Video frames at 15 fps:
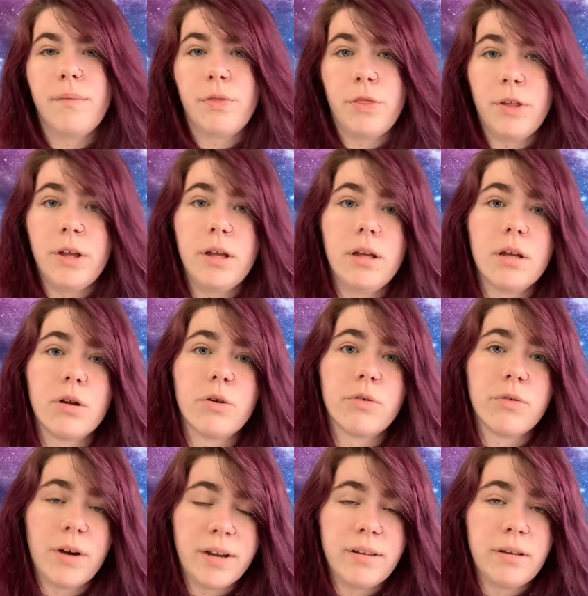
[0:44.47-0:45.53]
The
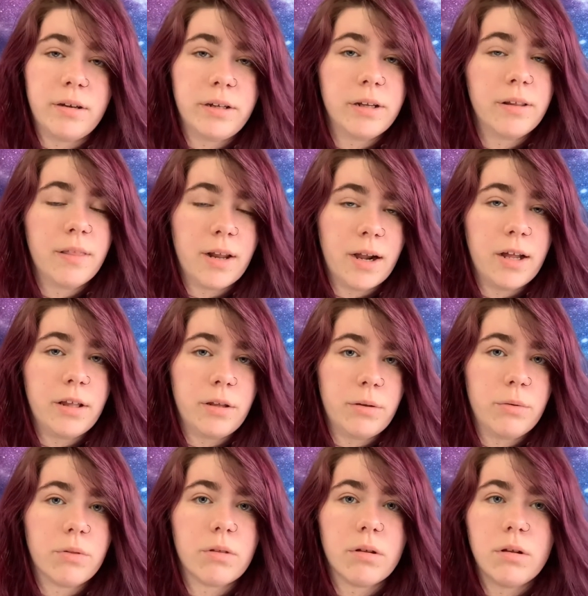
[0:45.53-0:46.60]
criteria that I
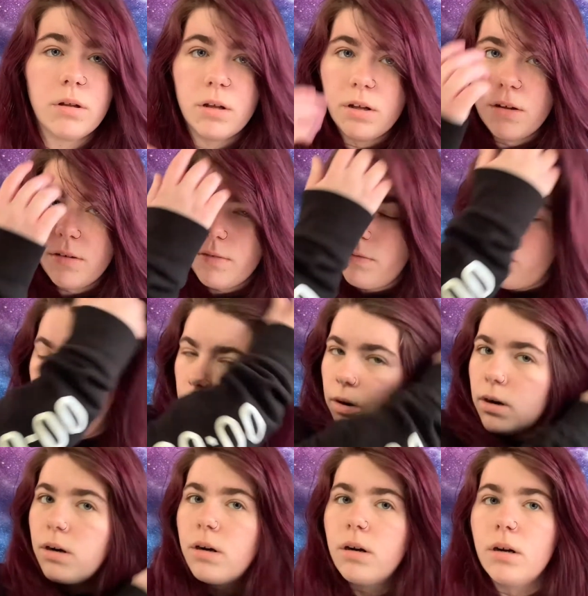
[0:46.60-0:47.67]
use
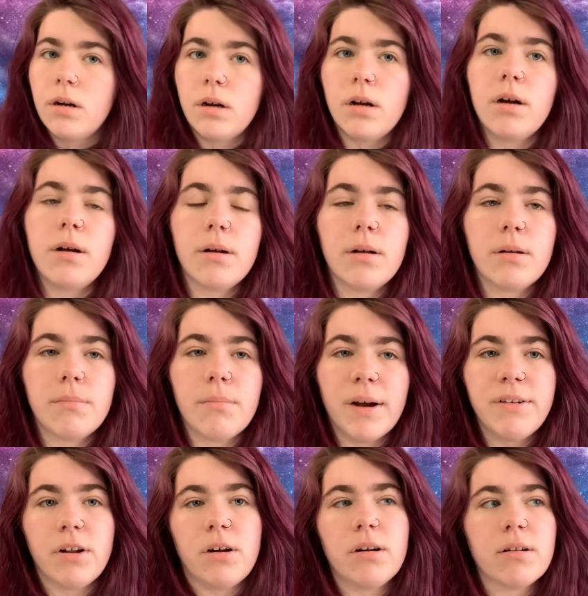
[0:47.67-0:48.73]
for my
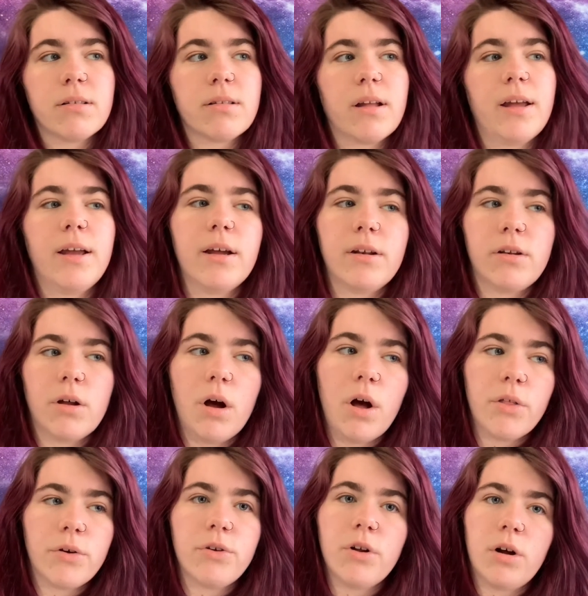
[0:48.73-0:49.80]
dogs and
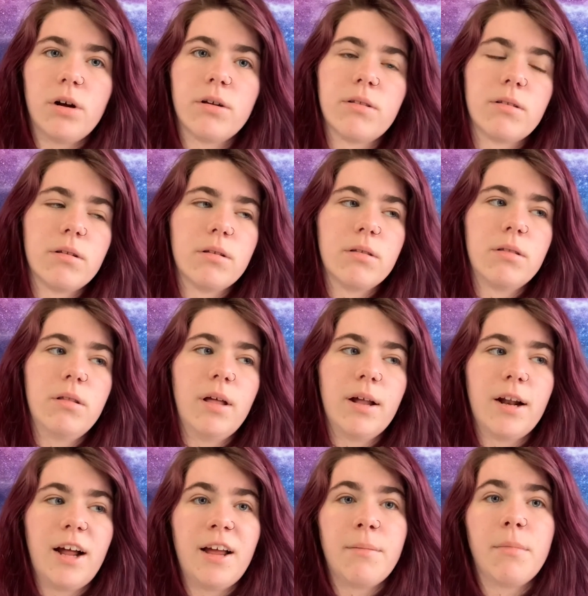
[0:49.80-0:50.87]
other dogs that
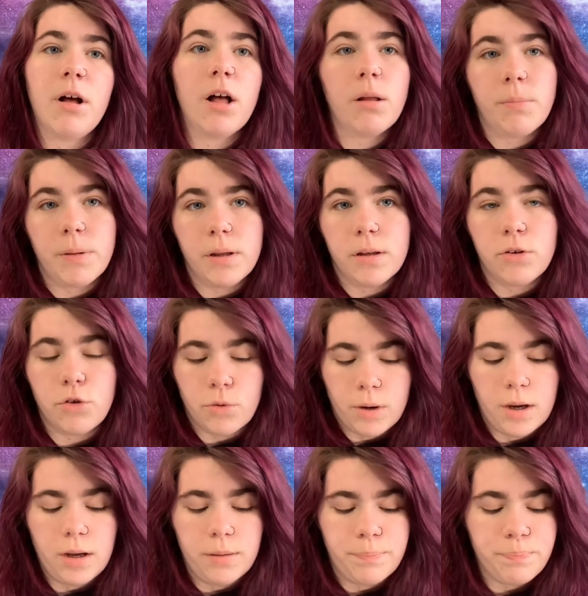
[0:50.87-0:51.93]
I am helping
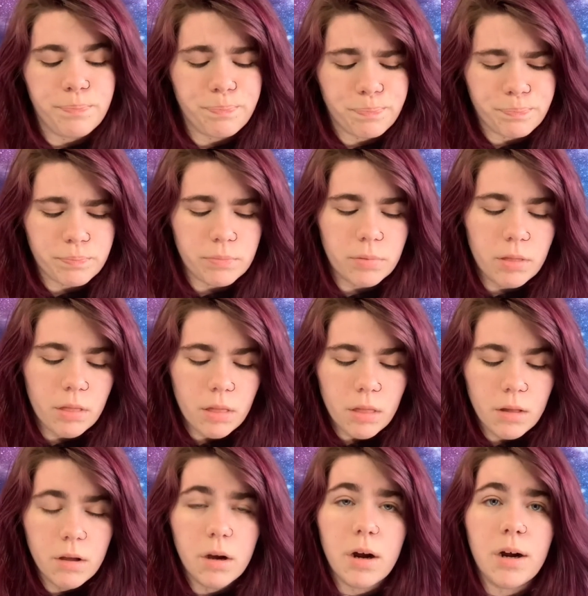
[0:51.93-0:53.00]
train
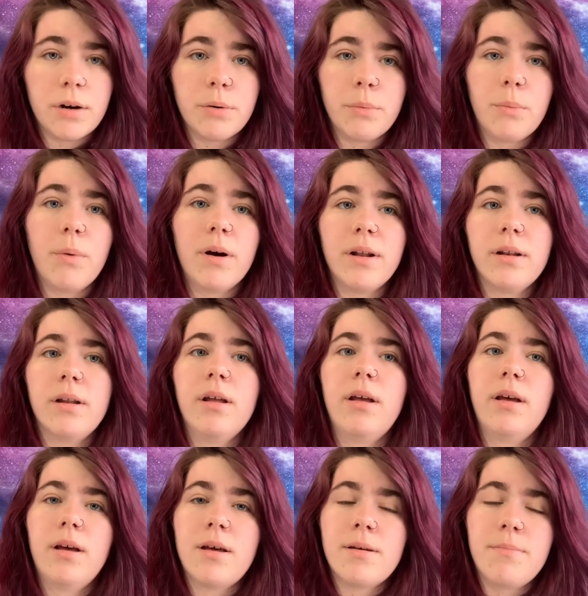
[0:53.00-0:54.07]
are: 1,
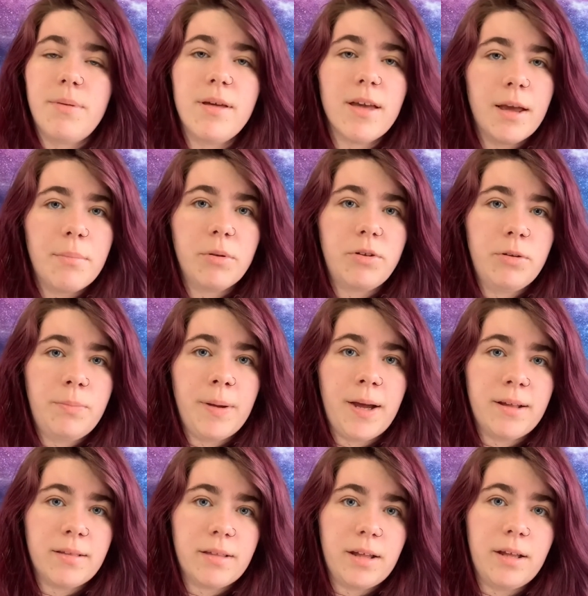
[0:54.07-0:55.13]
being able to pass
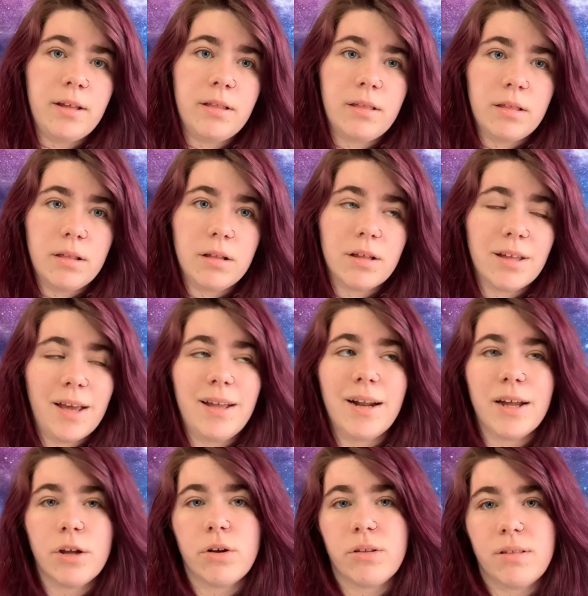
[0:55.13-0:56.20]
a
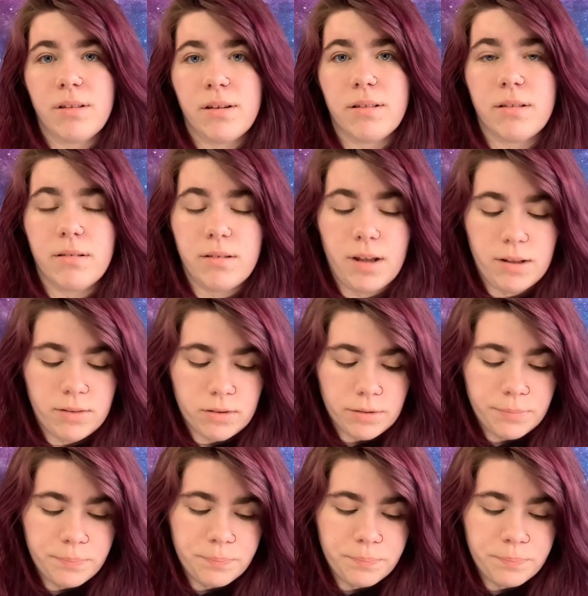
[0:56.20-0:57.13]
canine good citizen test.